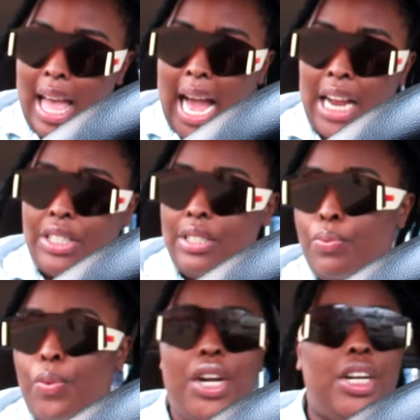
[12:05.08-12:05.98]
I just
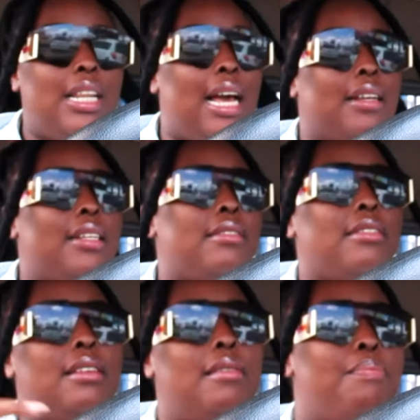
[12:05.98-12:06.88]
wanna like
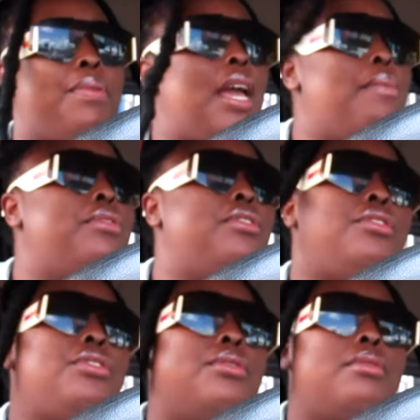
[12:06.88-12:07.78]
be able
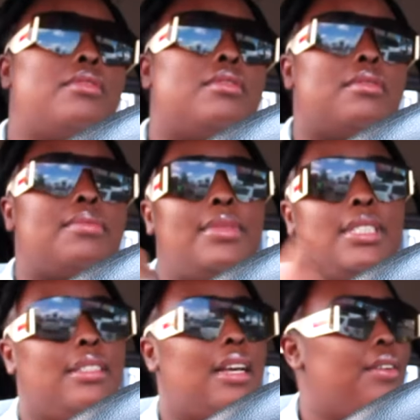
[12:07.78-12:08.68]
to,
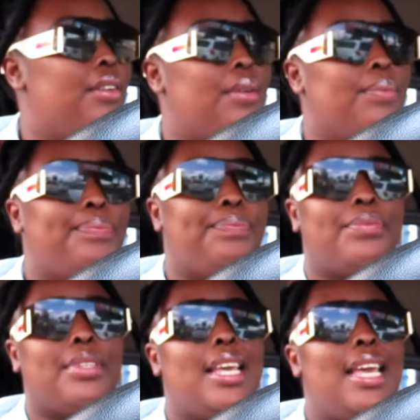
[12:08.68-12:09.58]
I don't know.